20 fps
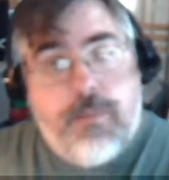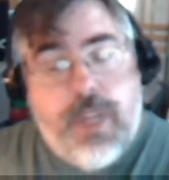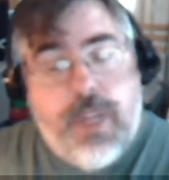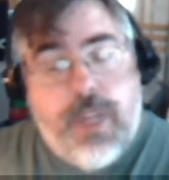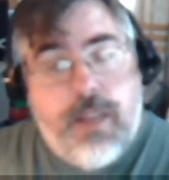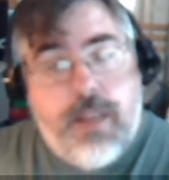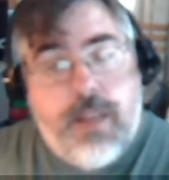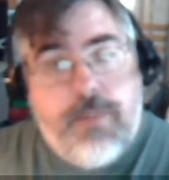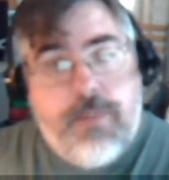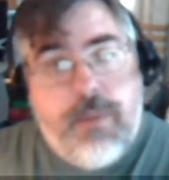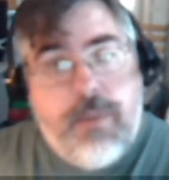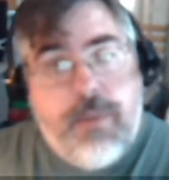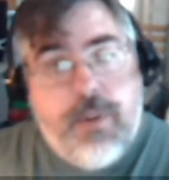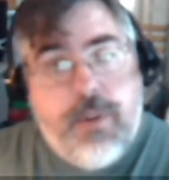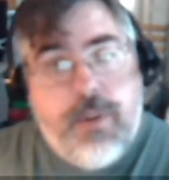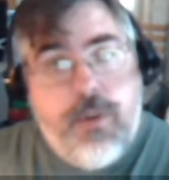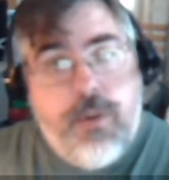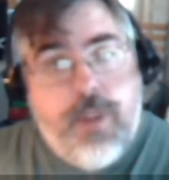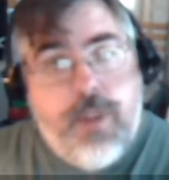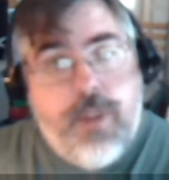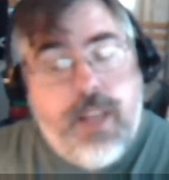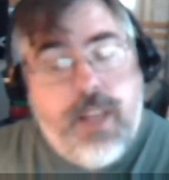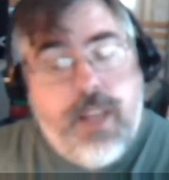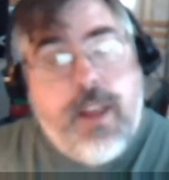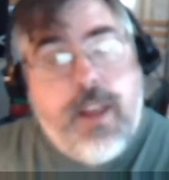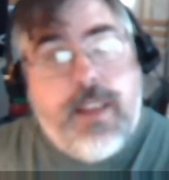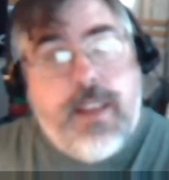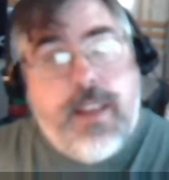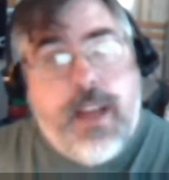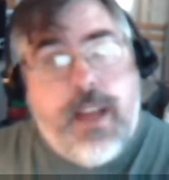But people who think
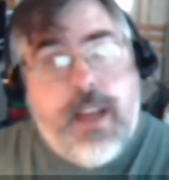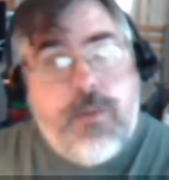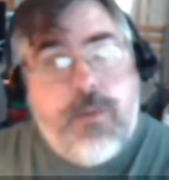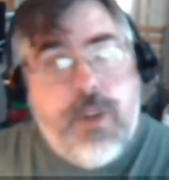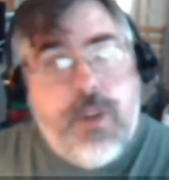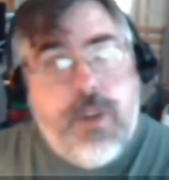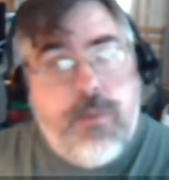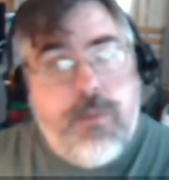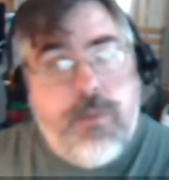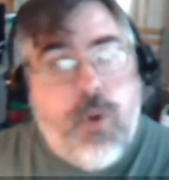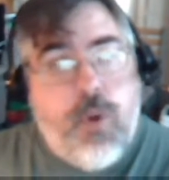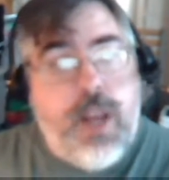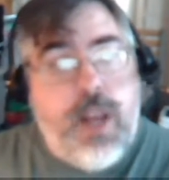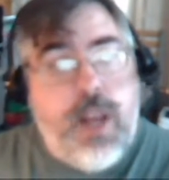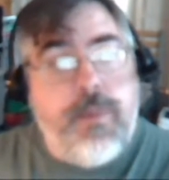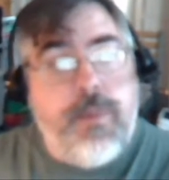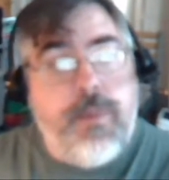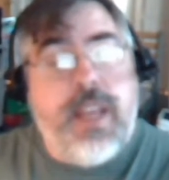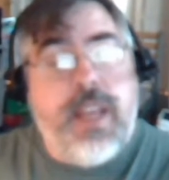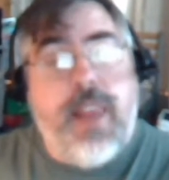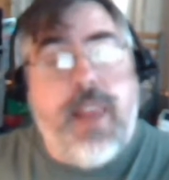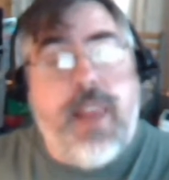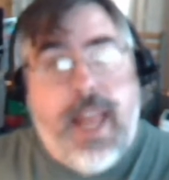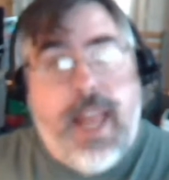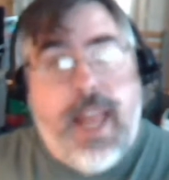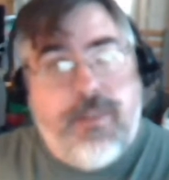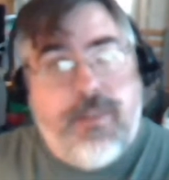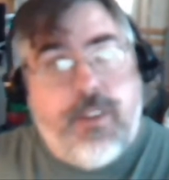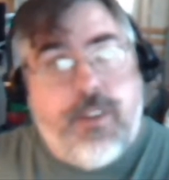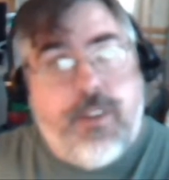like that would point at me and
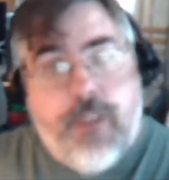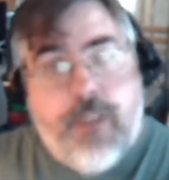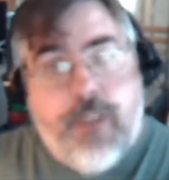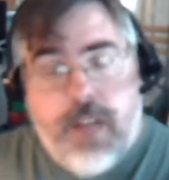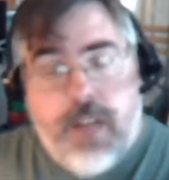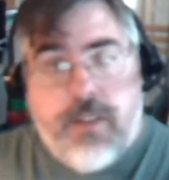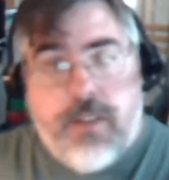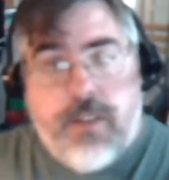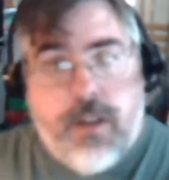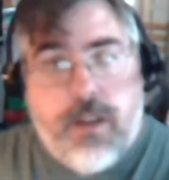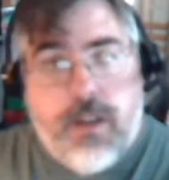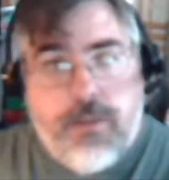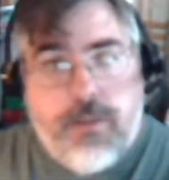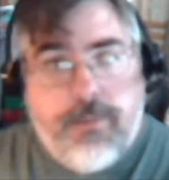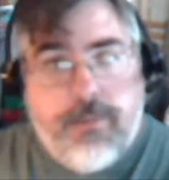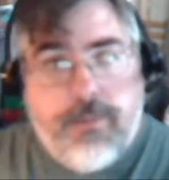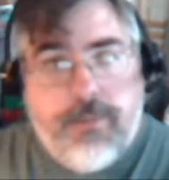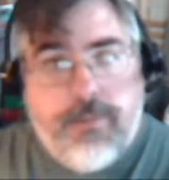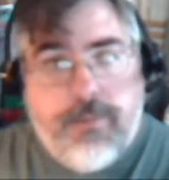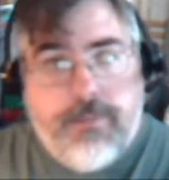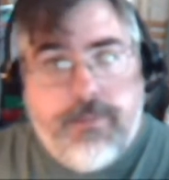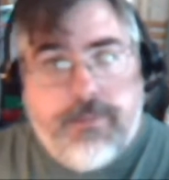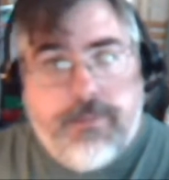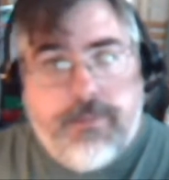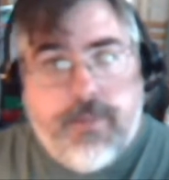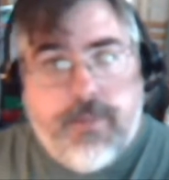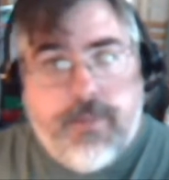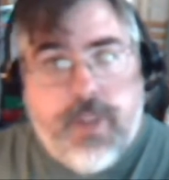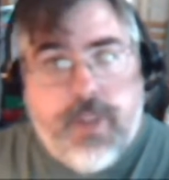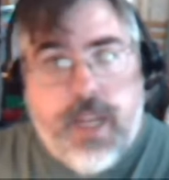laugh for saying so.
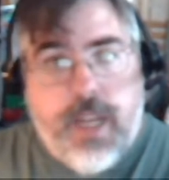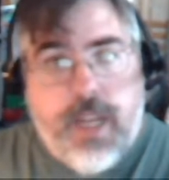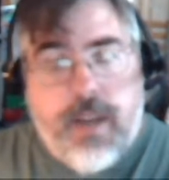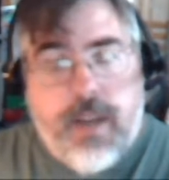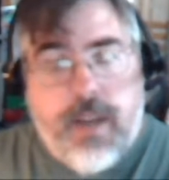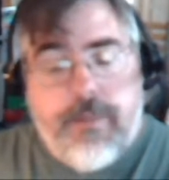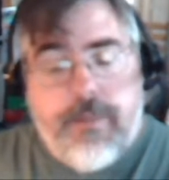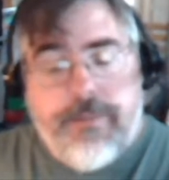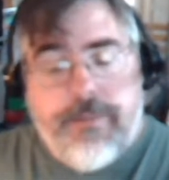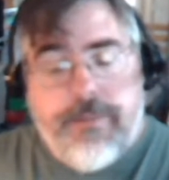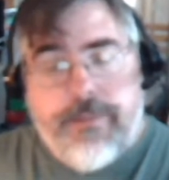Okay?